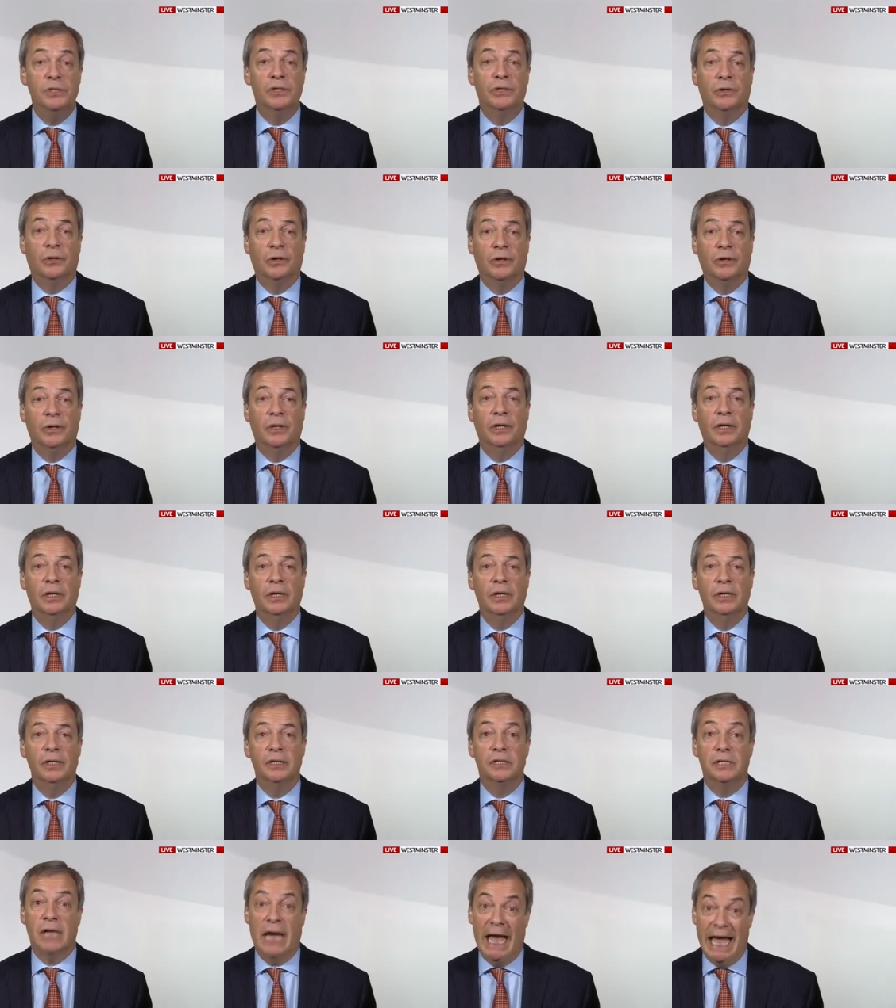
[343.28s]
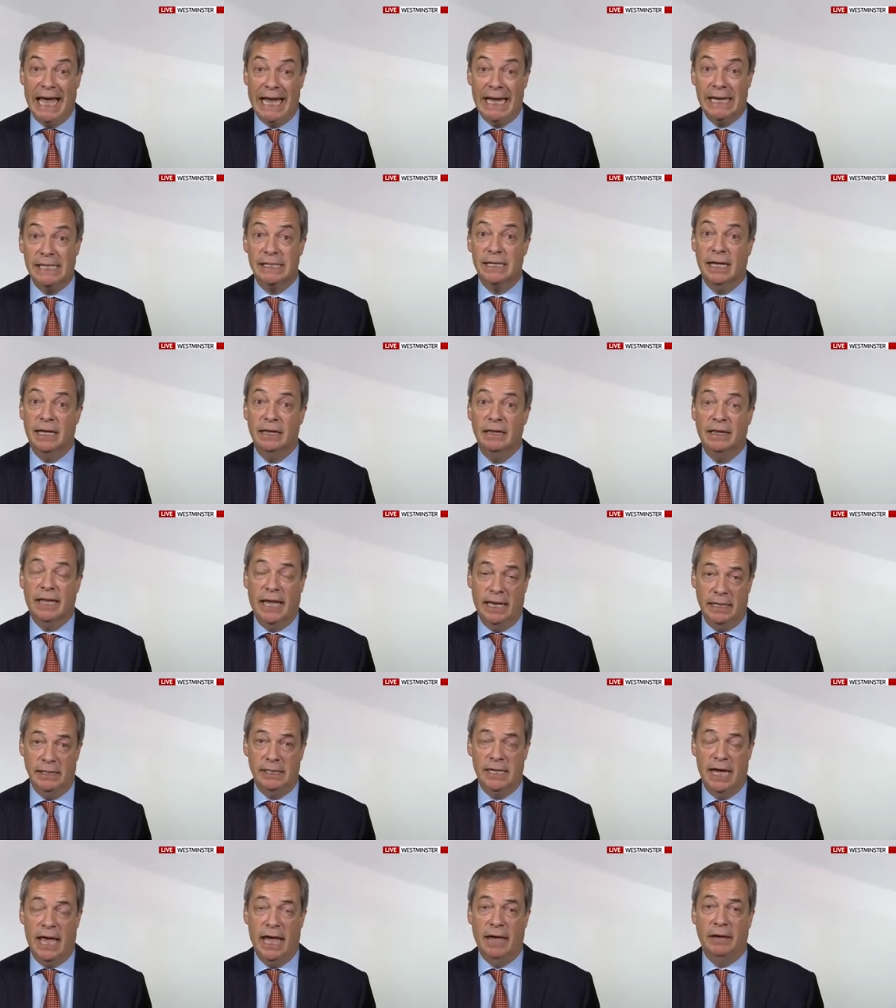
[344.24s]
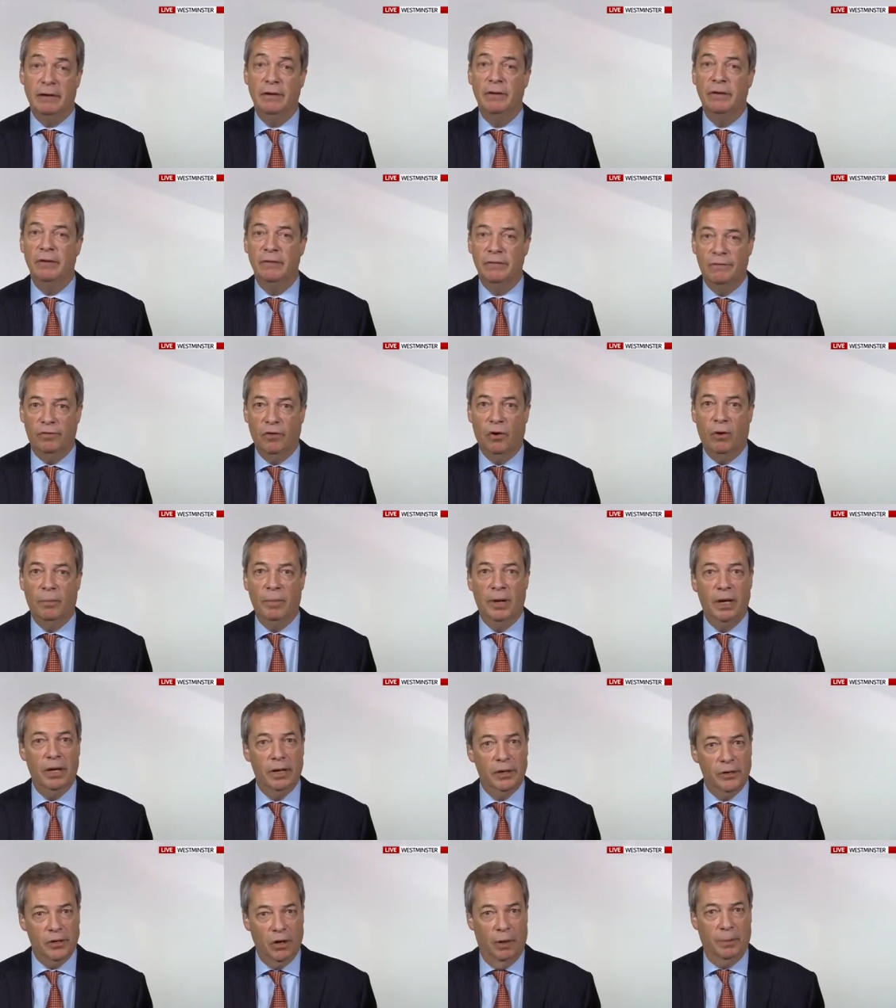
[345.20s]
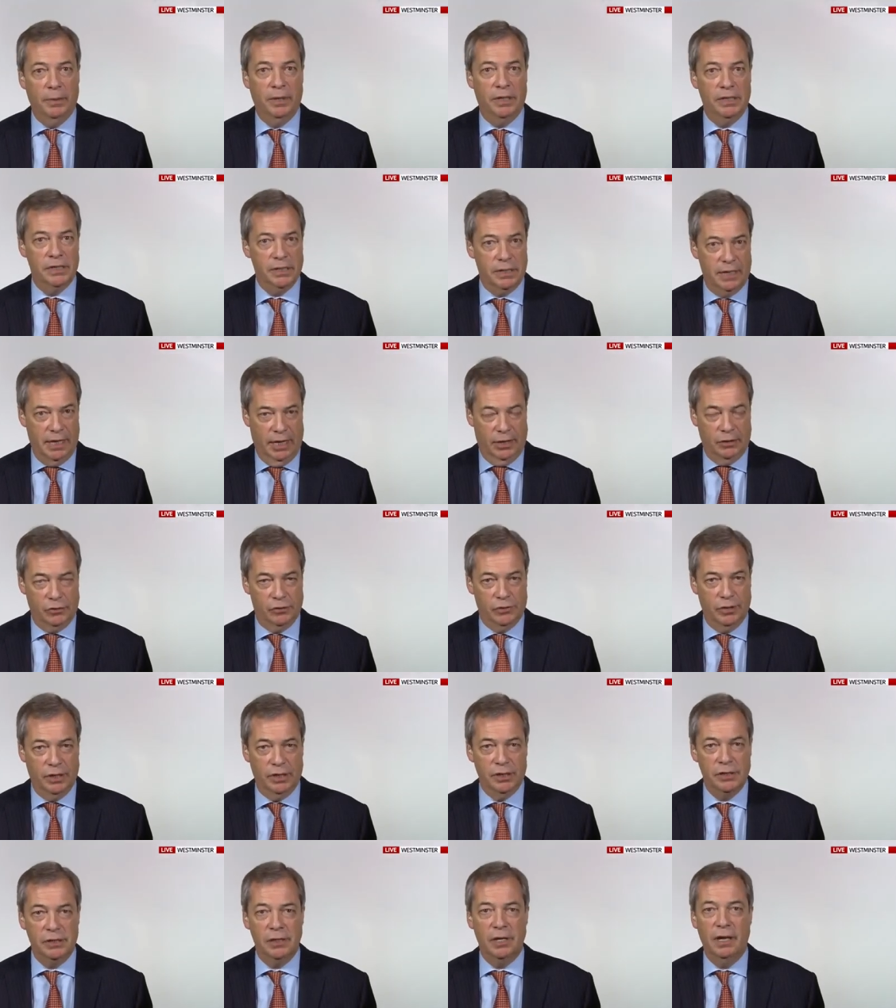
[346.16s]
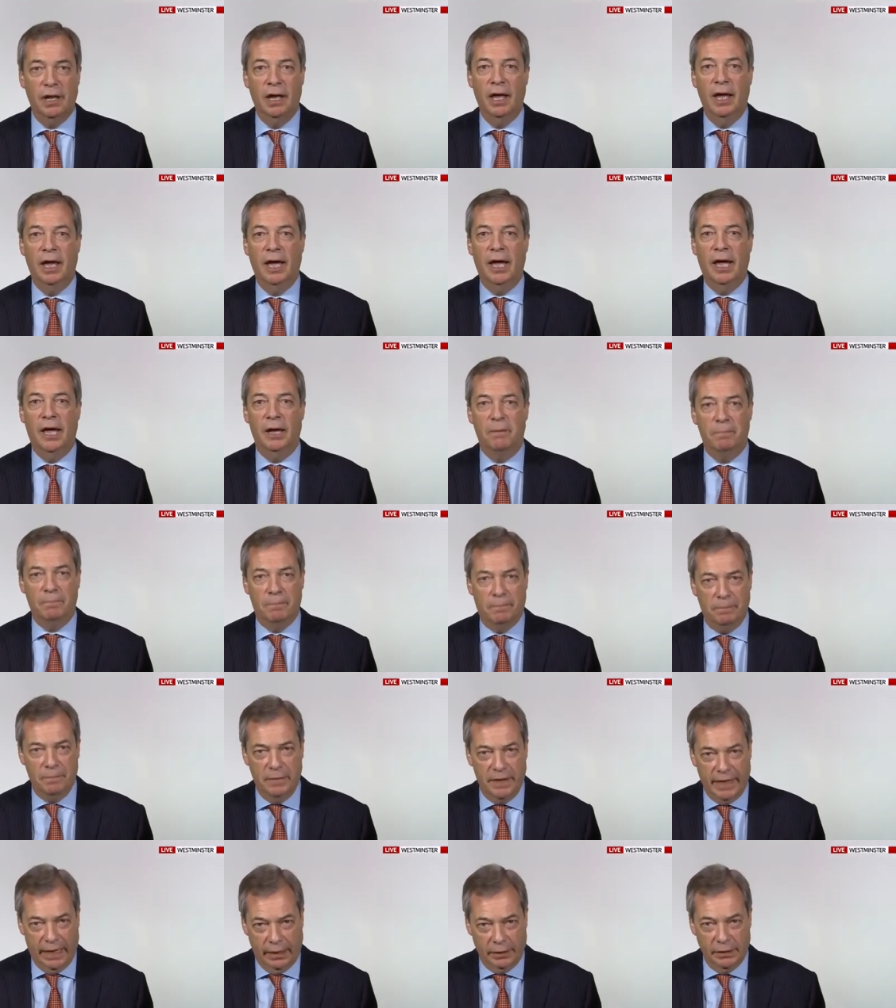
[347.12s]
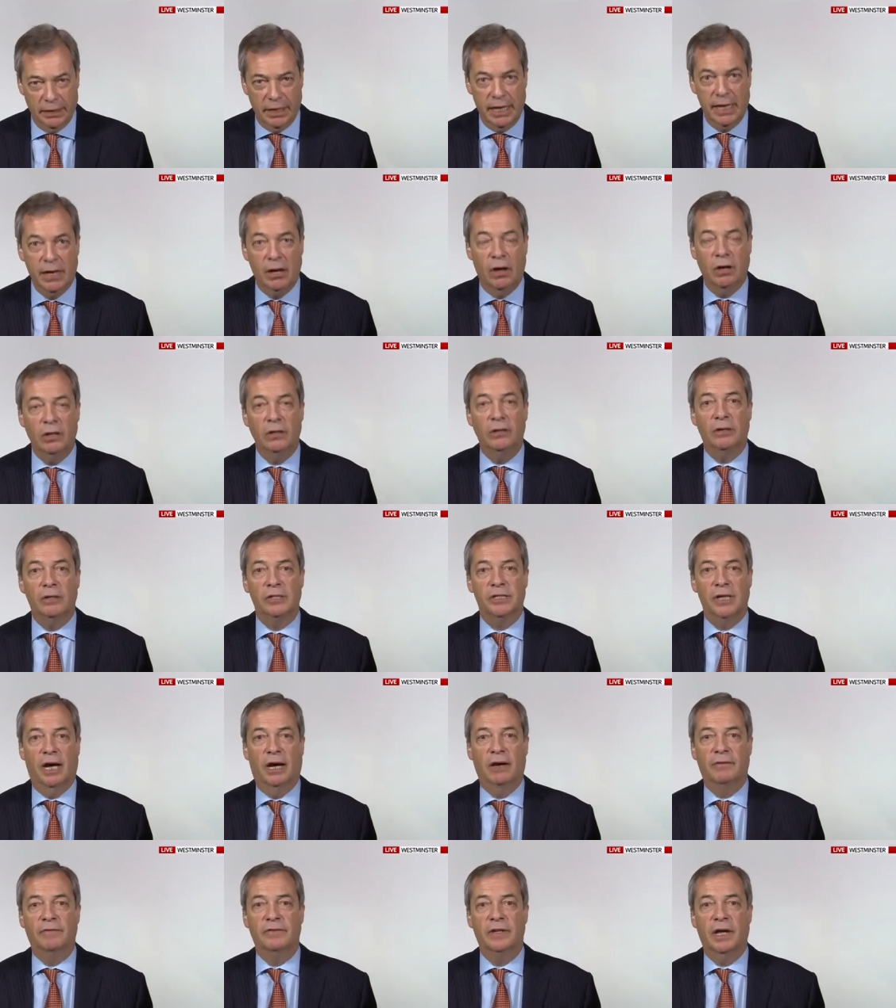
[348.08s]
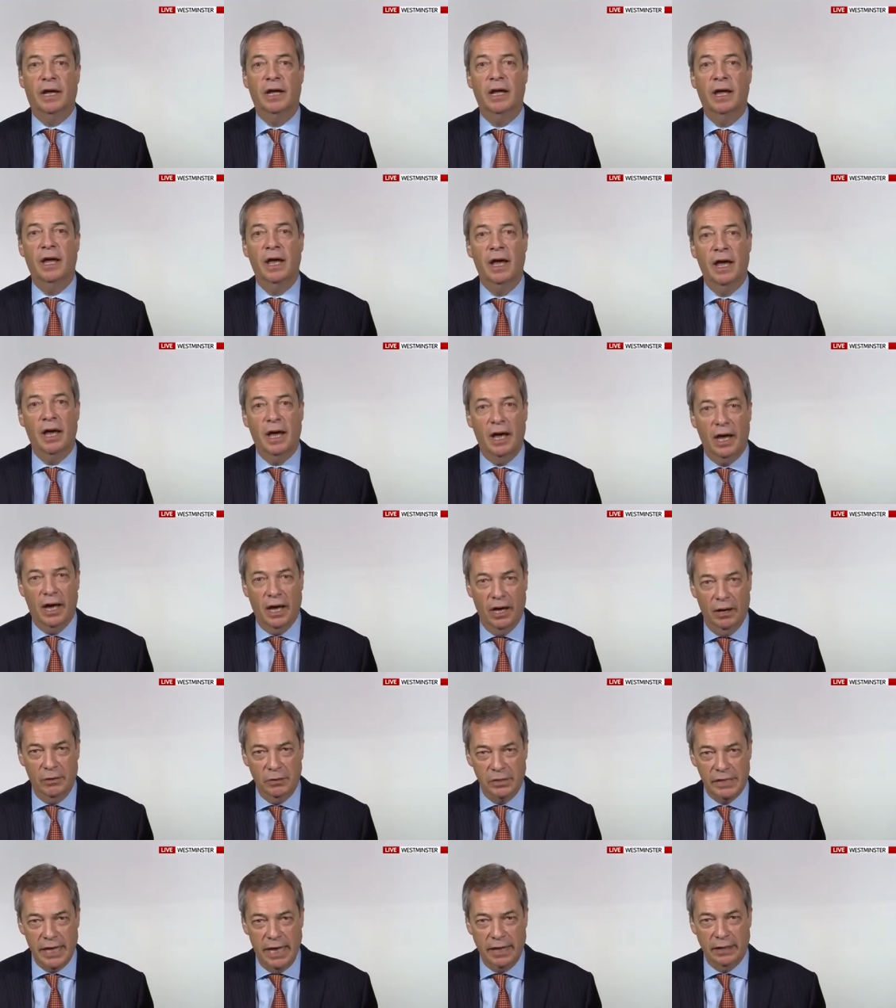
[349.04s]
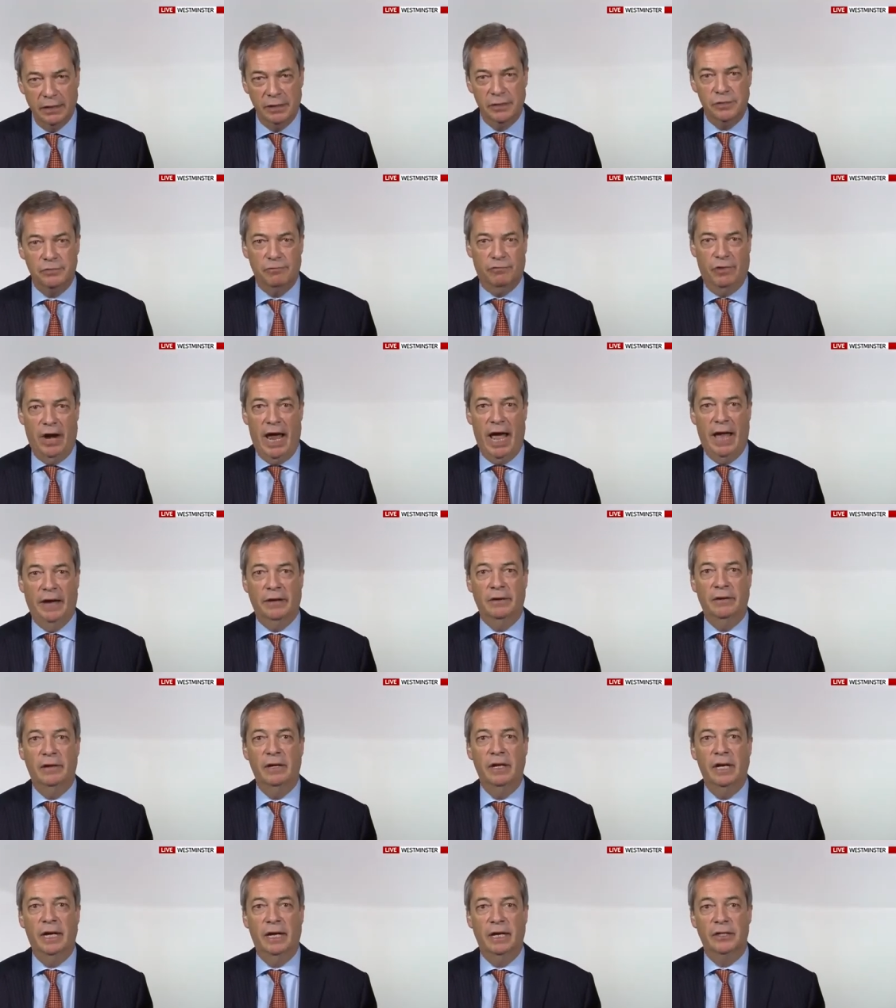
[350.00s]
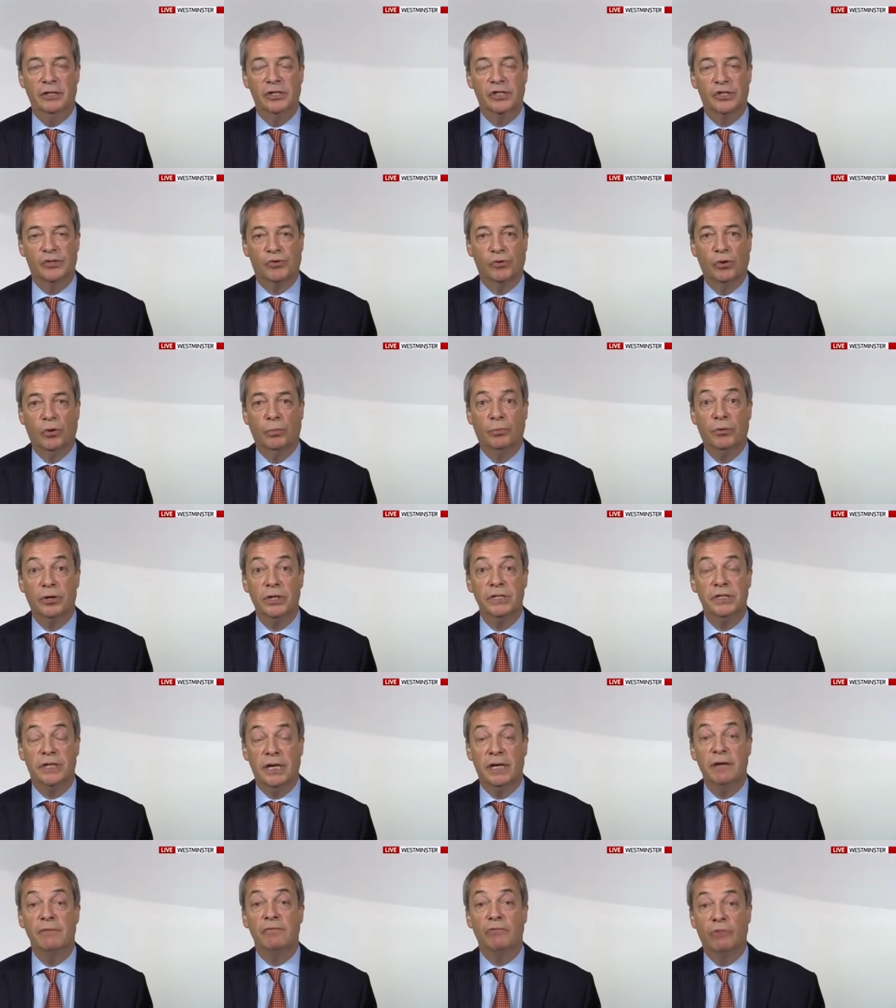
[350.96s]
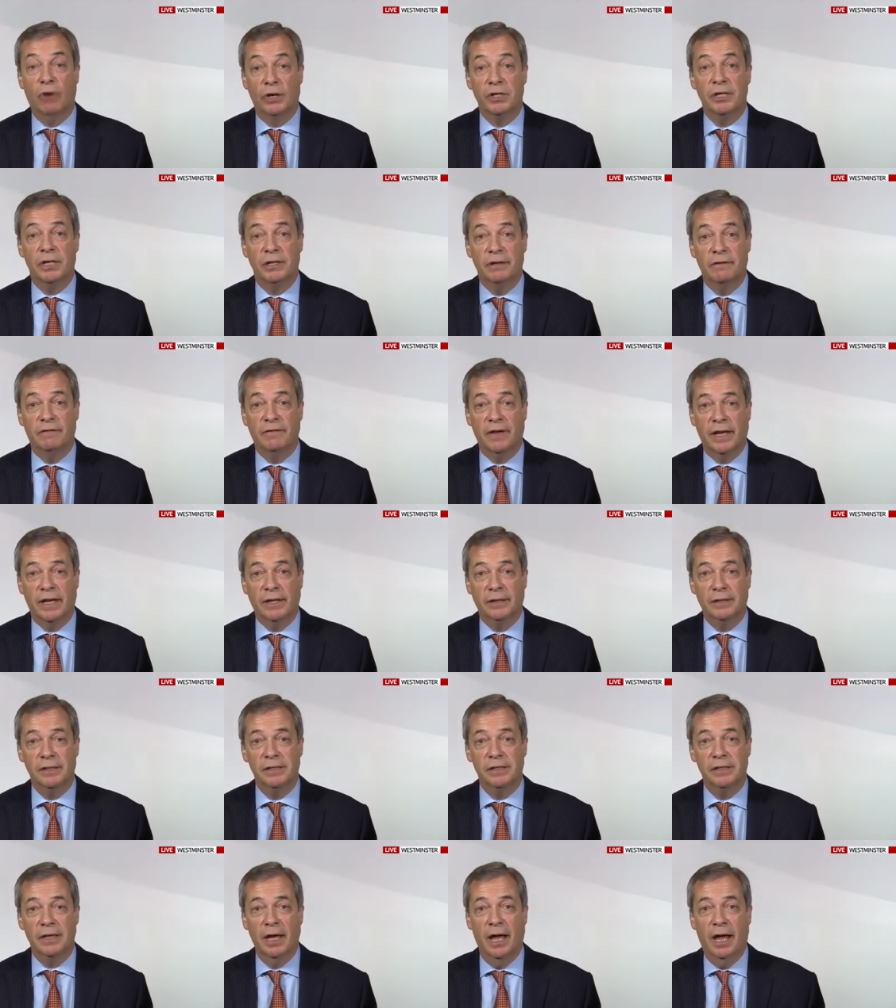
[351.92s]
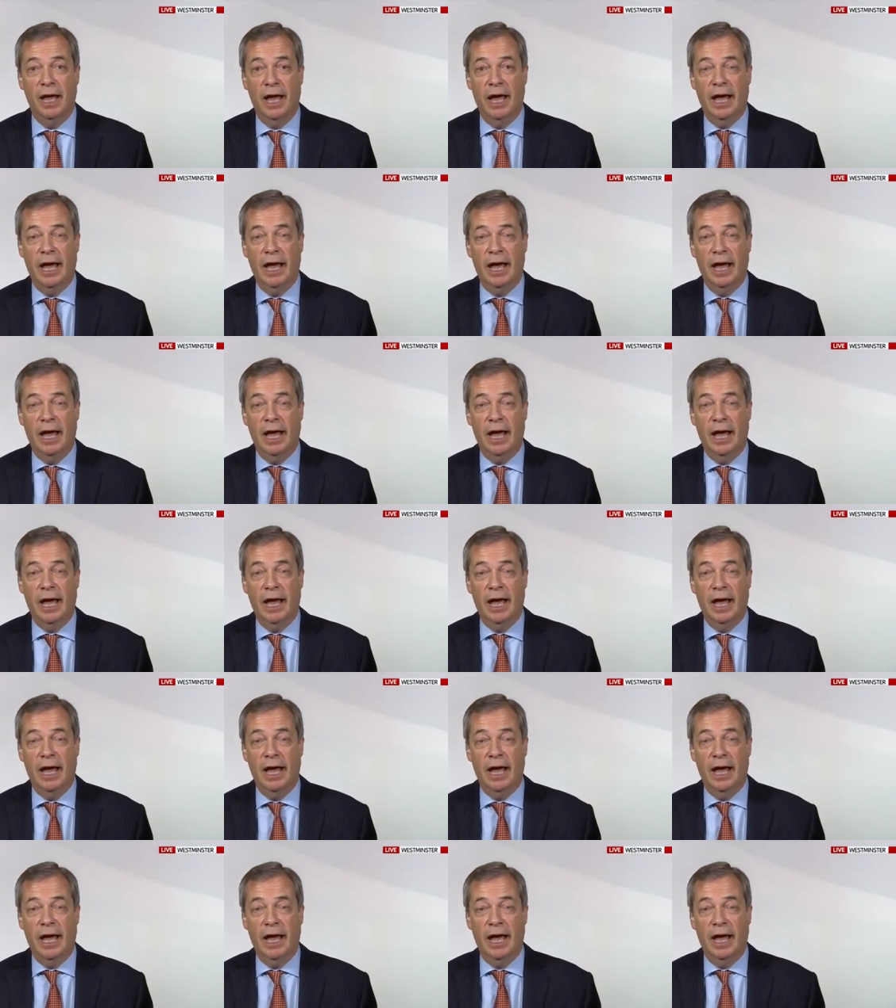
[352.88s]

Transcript: door to 8 and then 10 former communist countries, the elderly got looked after, hotels ran, and strawberries didn't rot in the fields.